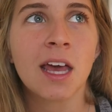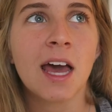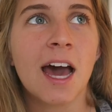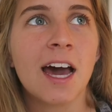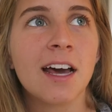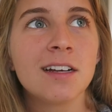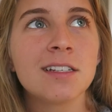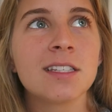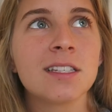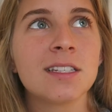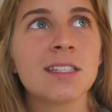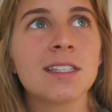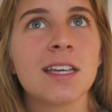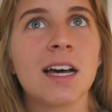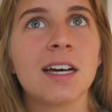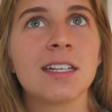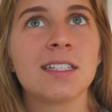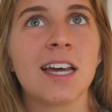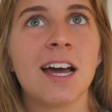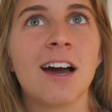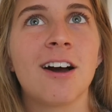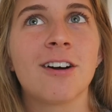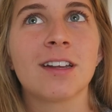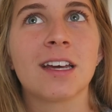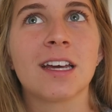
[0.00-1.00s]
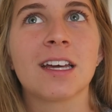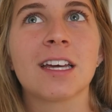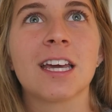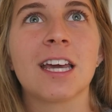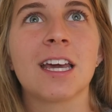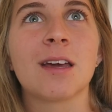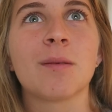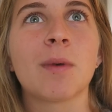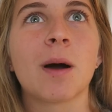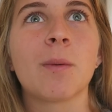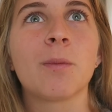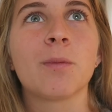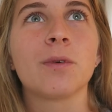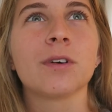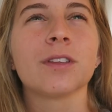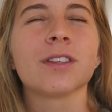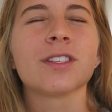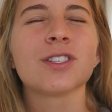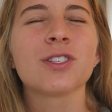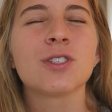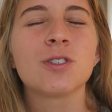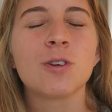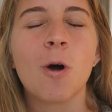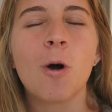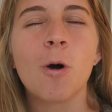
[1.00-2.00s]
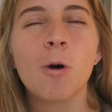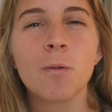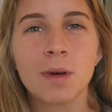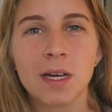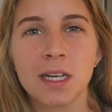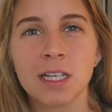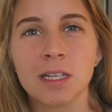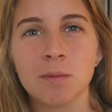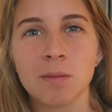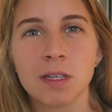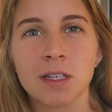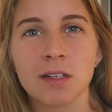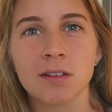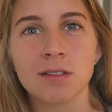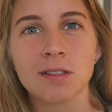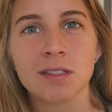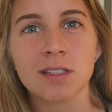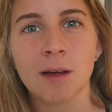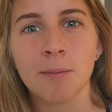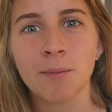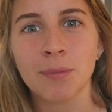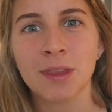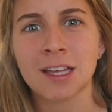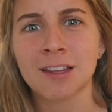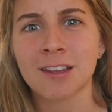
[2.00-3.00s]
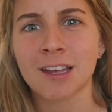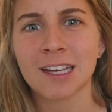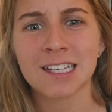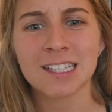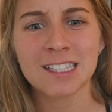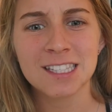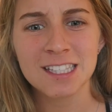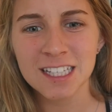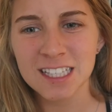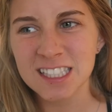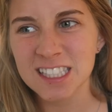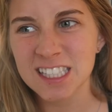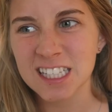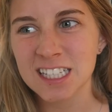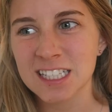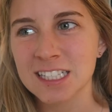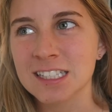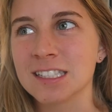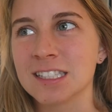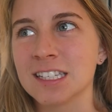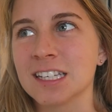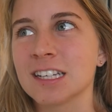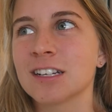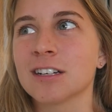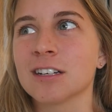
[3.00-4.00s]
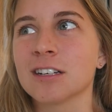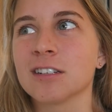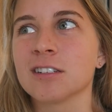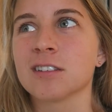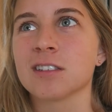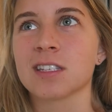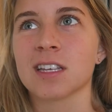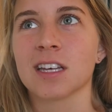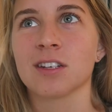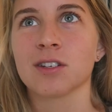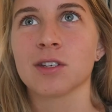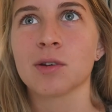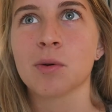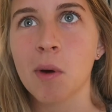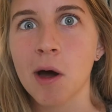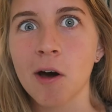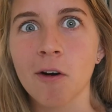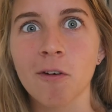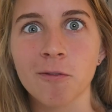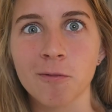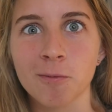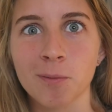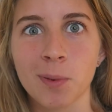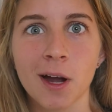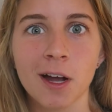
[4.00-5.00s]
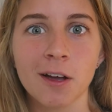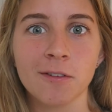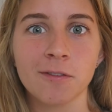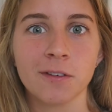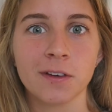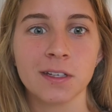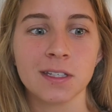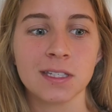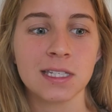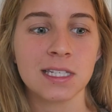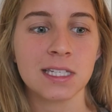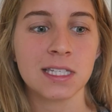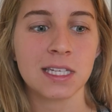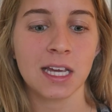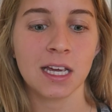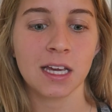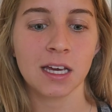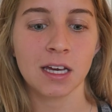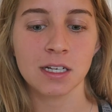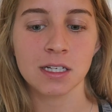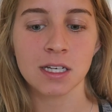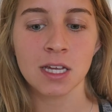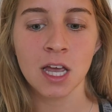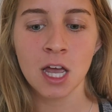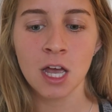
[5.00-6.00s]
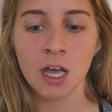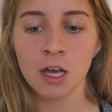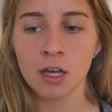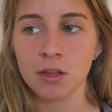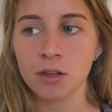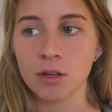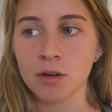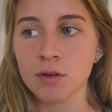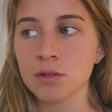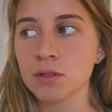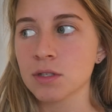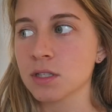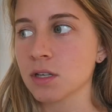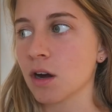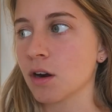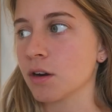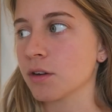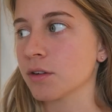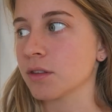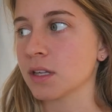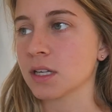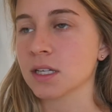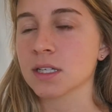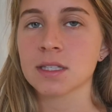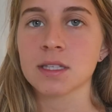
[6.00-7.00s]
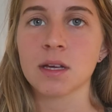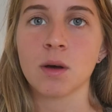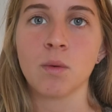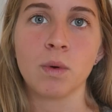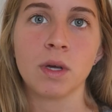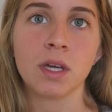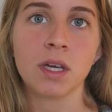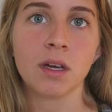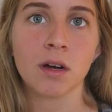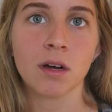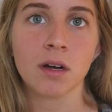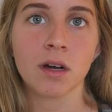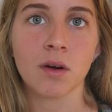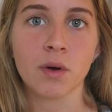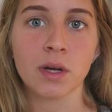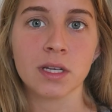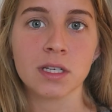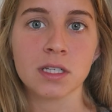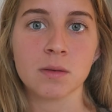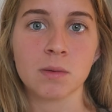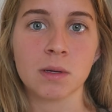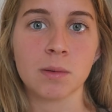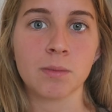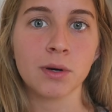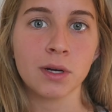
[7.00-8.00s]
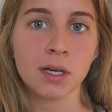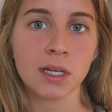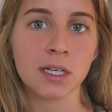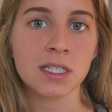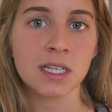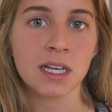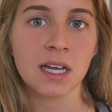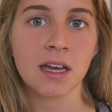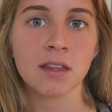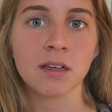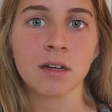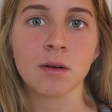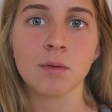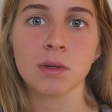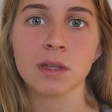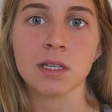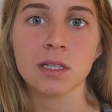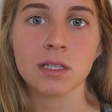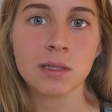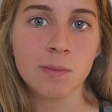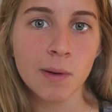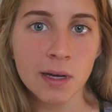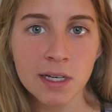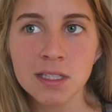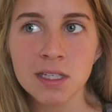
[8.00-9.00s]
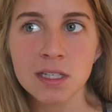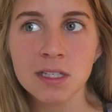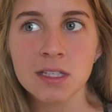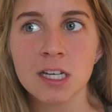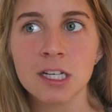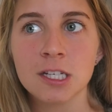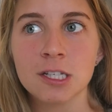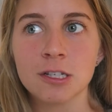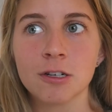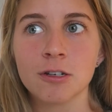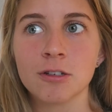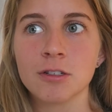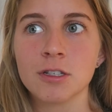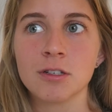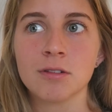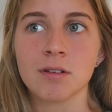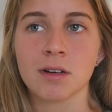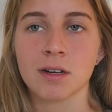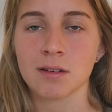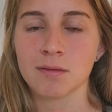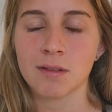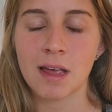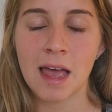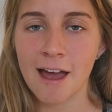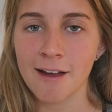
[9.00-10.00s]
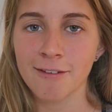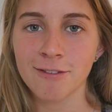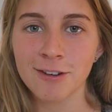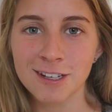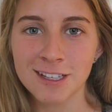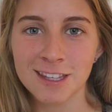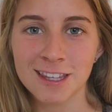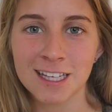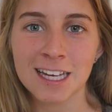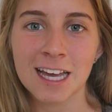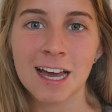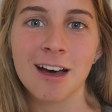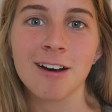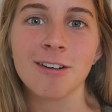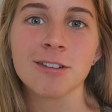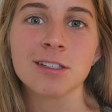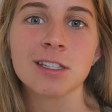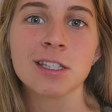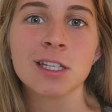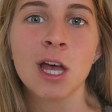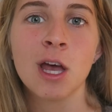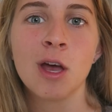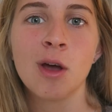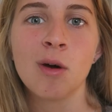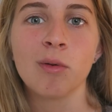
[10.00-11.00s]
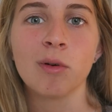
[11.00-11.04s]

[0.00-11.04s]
Addison sat down and came up with so many meals, something like 16 dinners and 12 breakfasts, and those are things that we are going to be putting together with the spices I showed you and everything else.